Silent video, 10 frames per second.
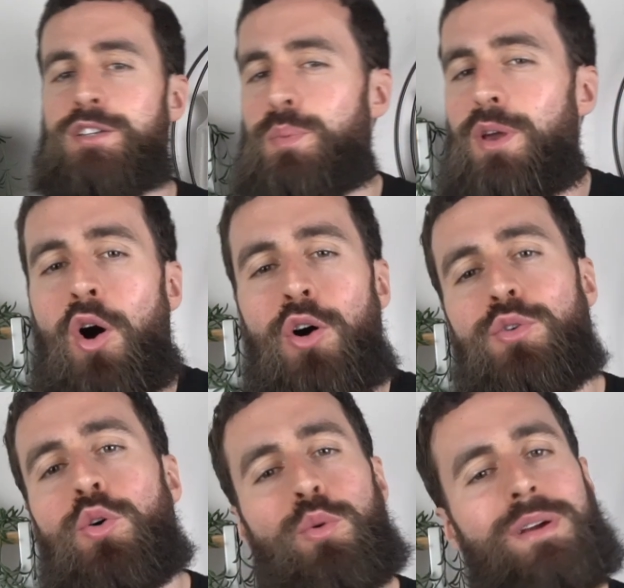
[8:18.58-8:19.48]
So we aren't
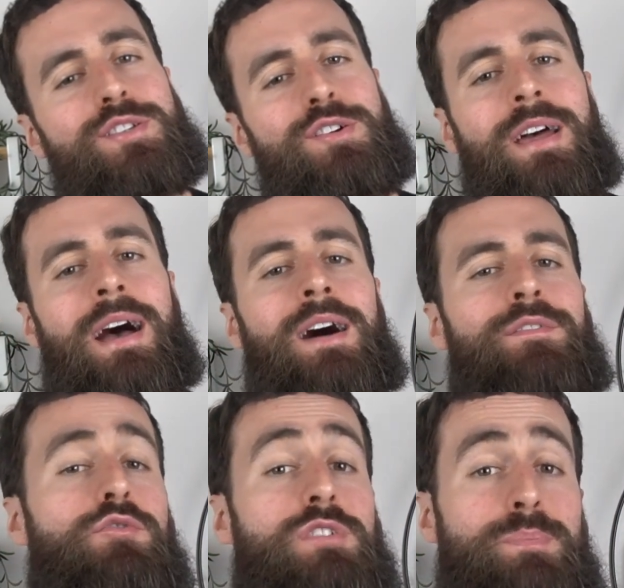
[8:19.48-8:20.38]
always going to have
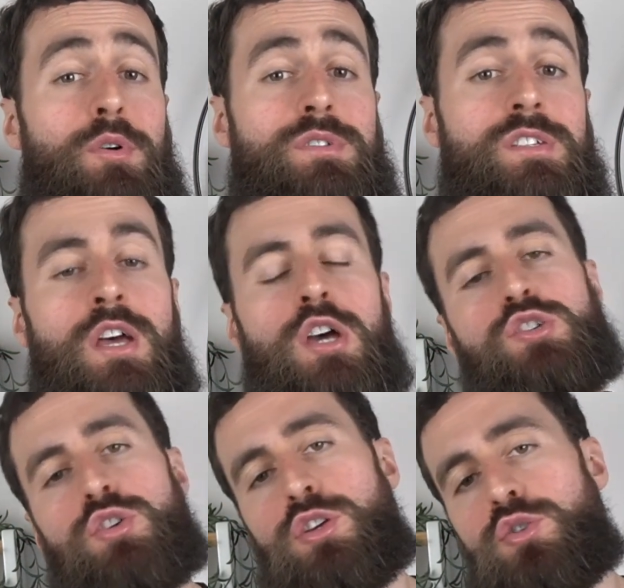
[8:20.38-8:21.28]
a response.
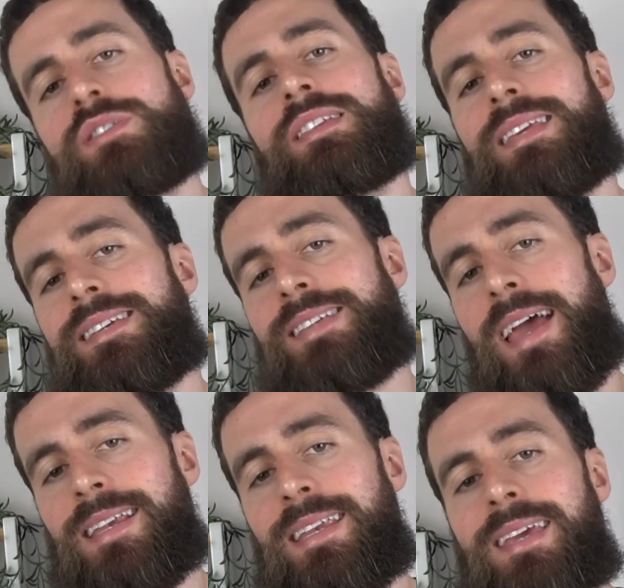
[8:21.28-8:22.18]
So using these
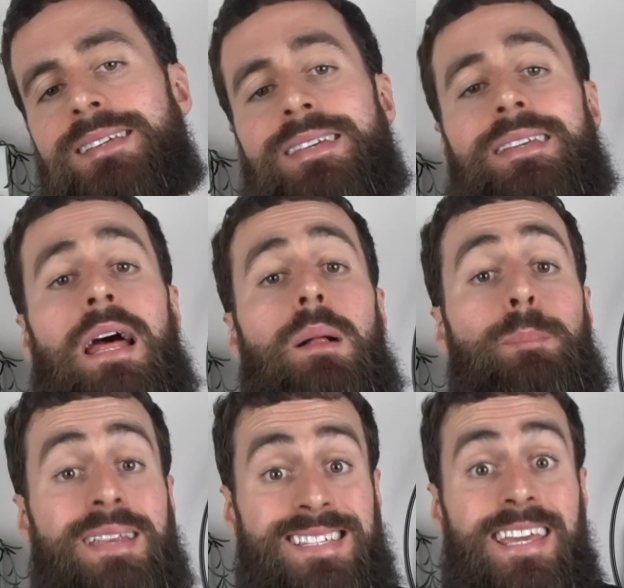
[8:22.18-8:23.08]
techniques can help
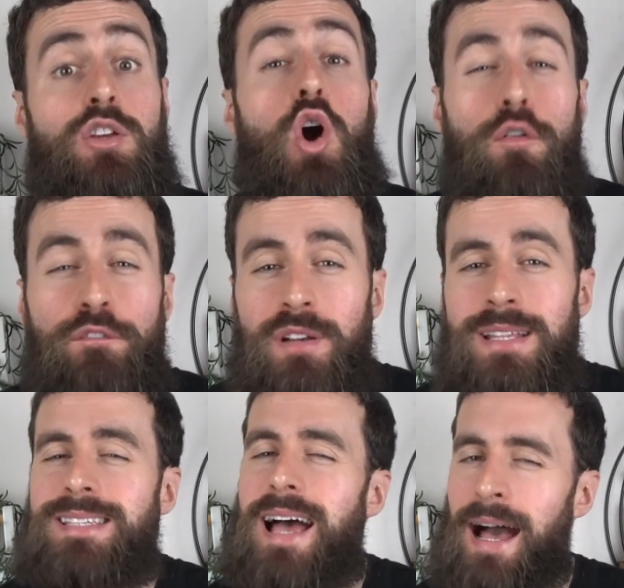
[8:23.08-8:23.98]
maintain
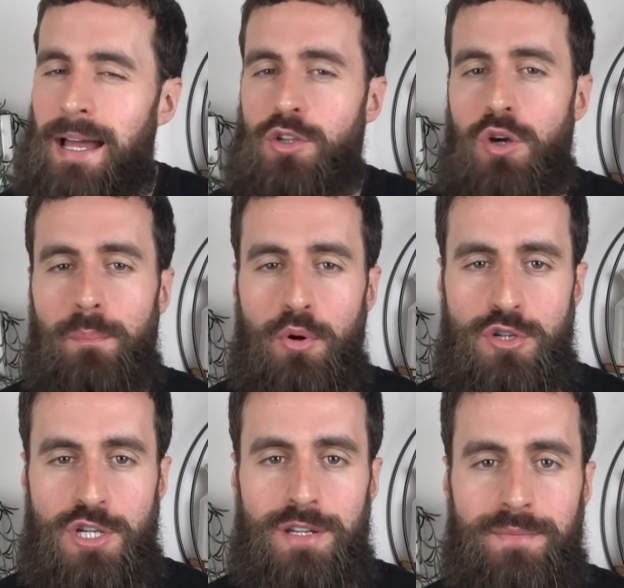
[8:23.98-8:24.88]
confidence and
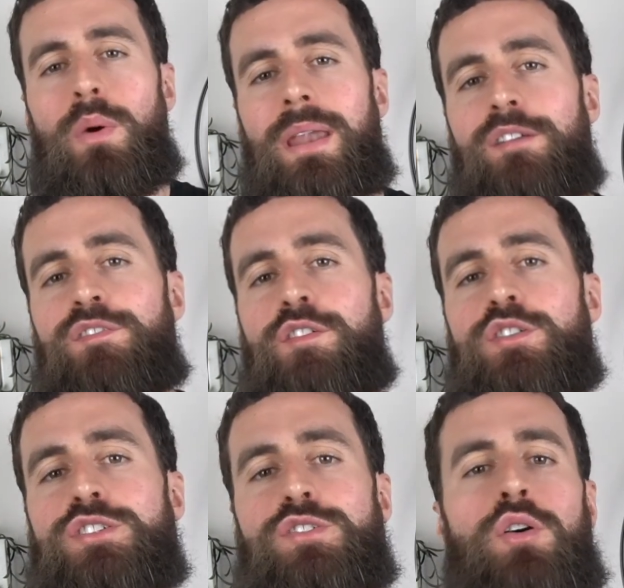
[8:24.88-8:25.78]
composure. When I
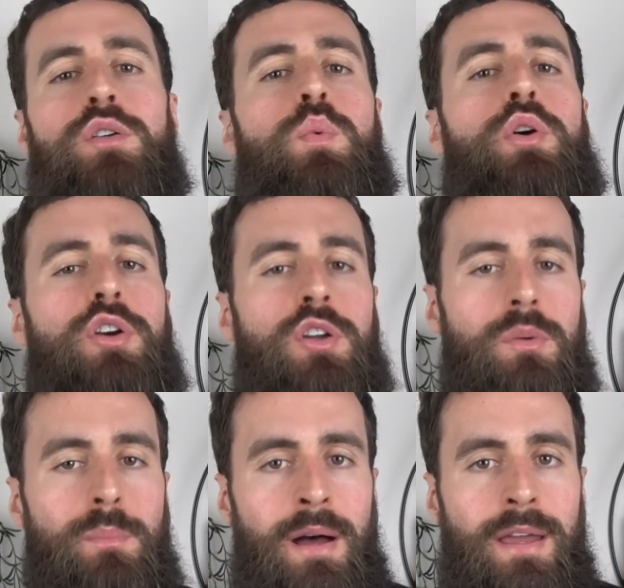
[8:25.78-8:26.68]
first started working
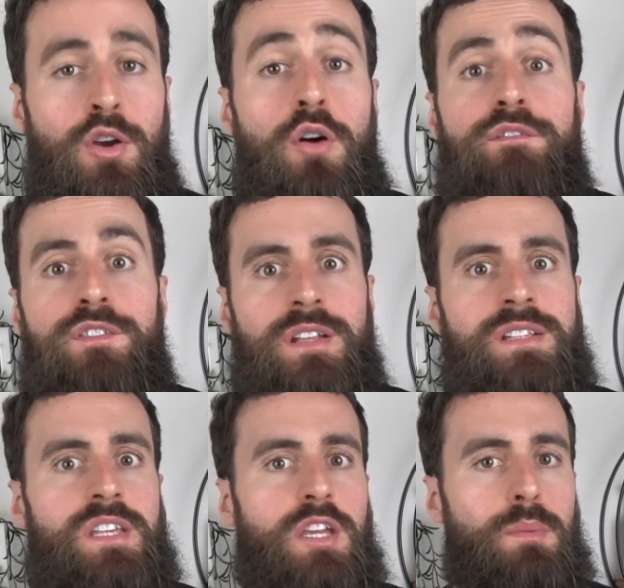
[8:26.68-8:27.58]
on my
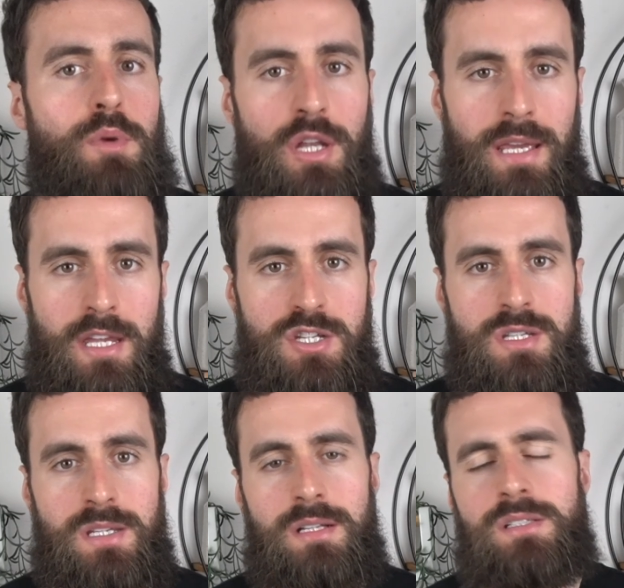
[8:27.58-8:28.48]
confidence and communication
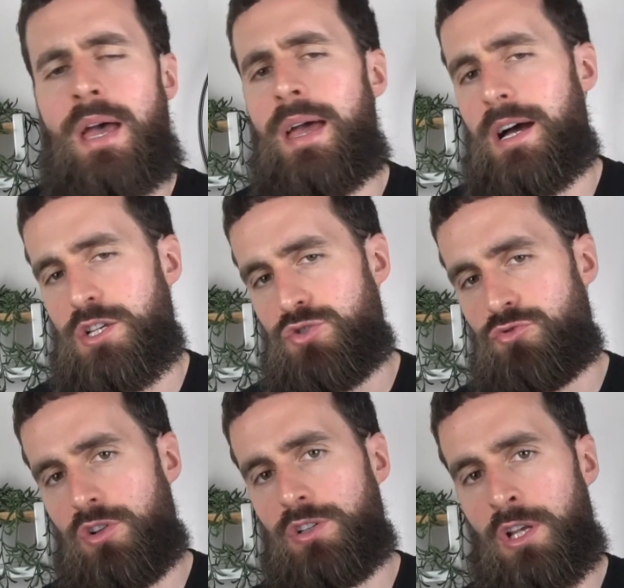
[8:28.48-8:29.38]
skills, I
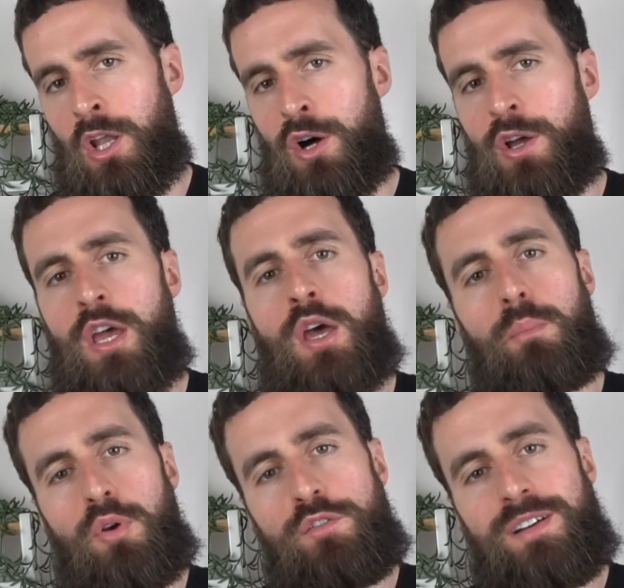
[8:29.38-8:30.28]
struggled a lot.
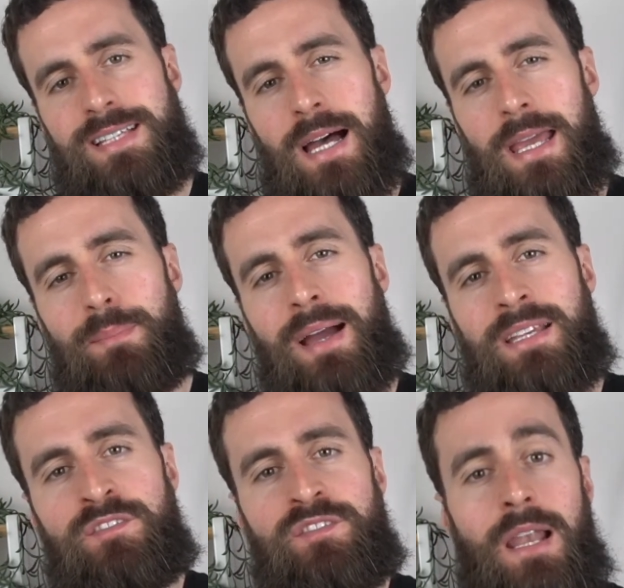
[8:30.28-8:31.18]
But over time, I
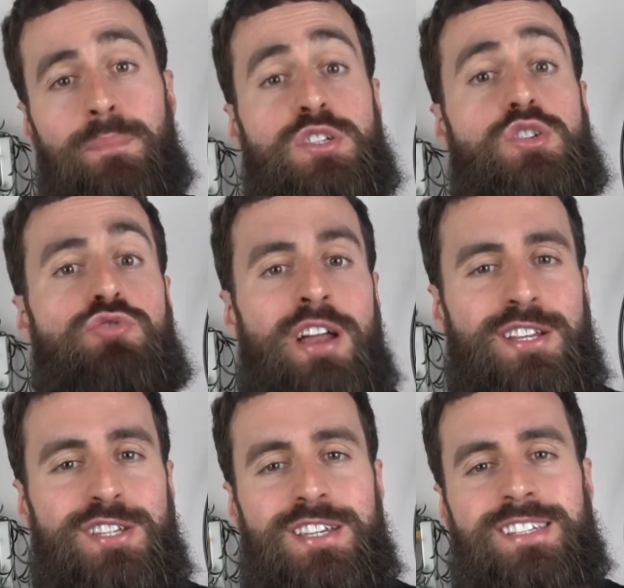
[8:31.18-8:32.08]
developed
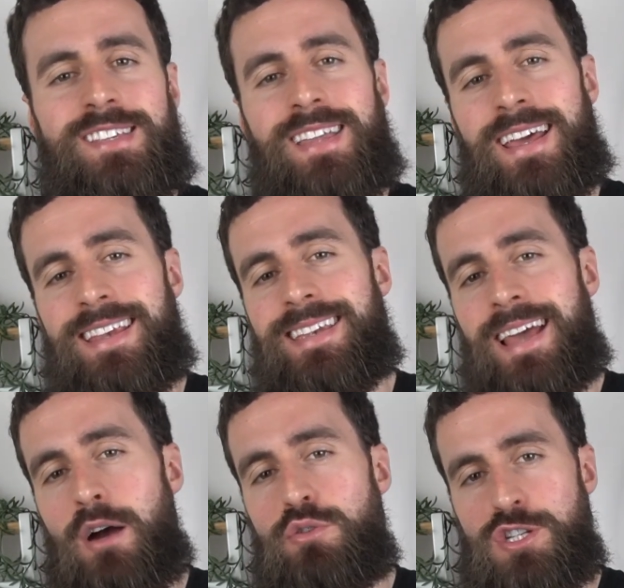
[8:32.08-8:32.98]
strategies that I
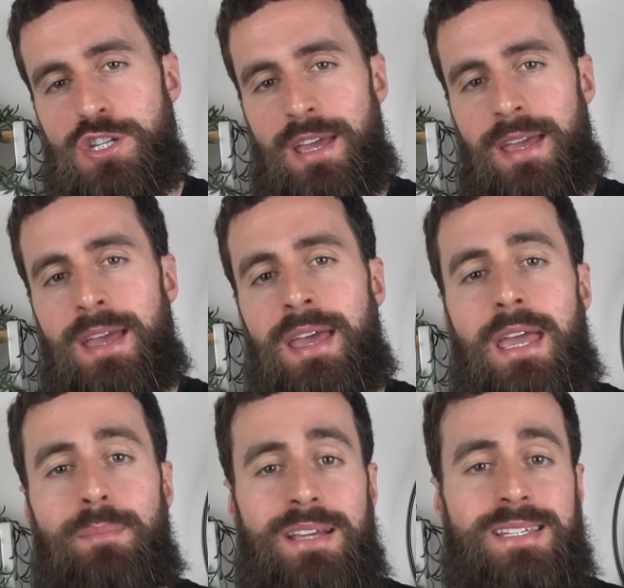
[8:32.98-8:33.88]
now share
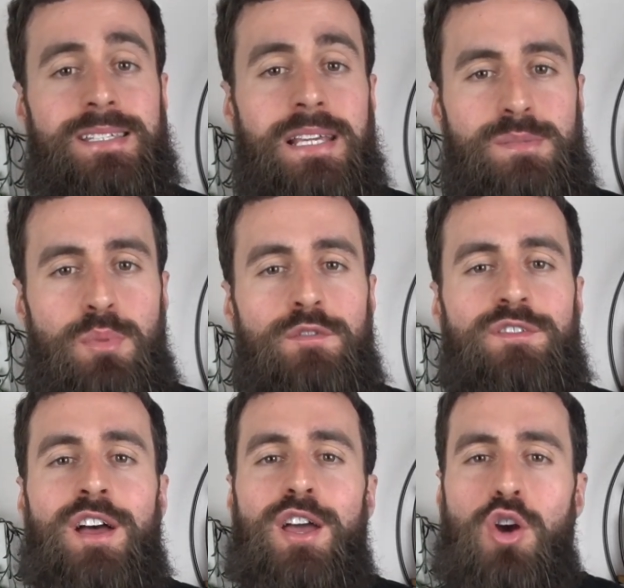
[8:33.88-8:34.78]
in my
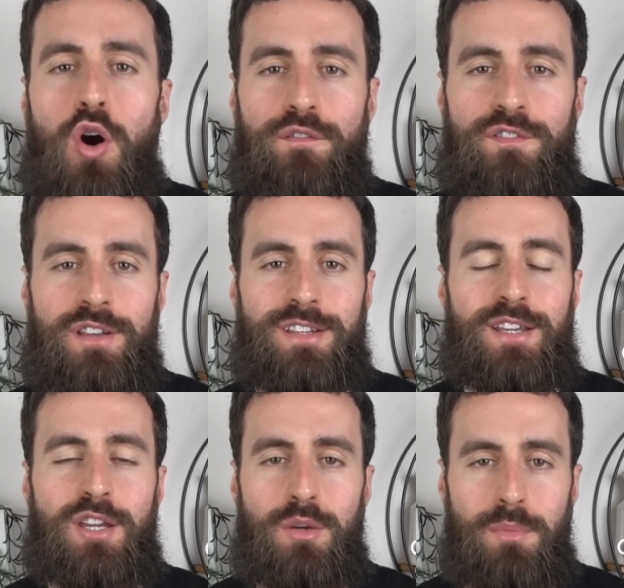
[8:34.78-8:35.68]
6-month
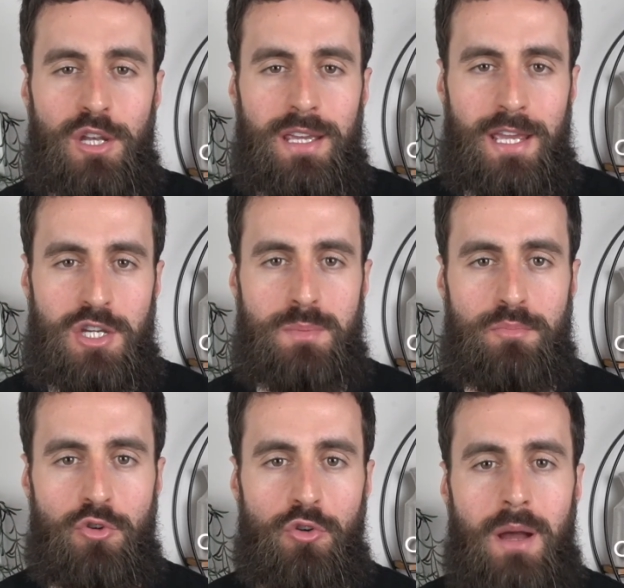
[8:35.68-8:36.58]
confident communication
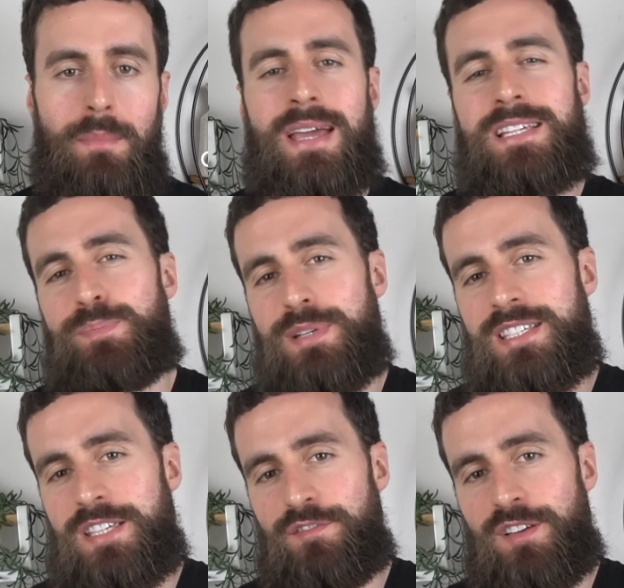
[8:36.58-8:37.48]
program,
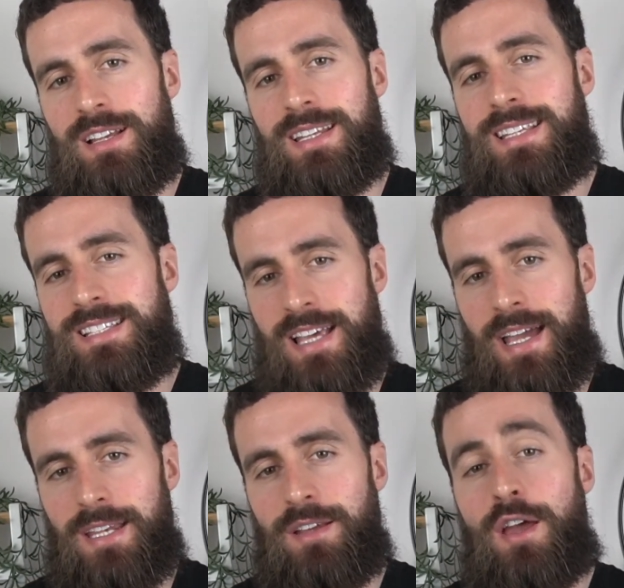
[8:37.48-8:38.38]
specifically
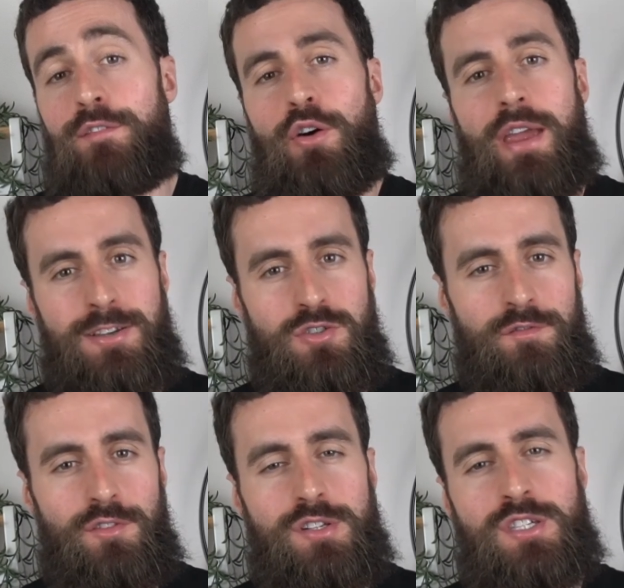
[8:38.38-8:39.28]
designed for
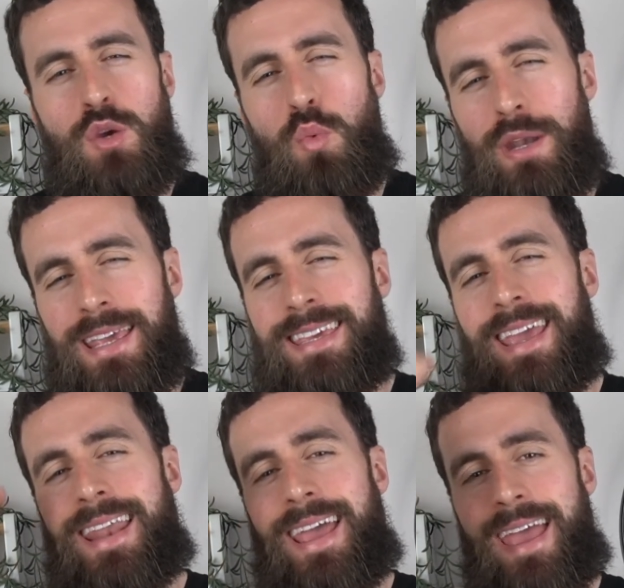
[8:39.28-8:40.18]
introverts who want to
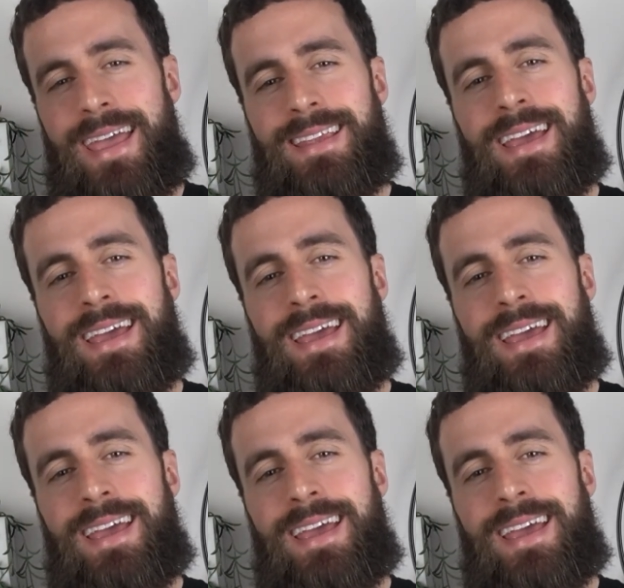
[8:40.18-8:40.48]
get ahead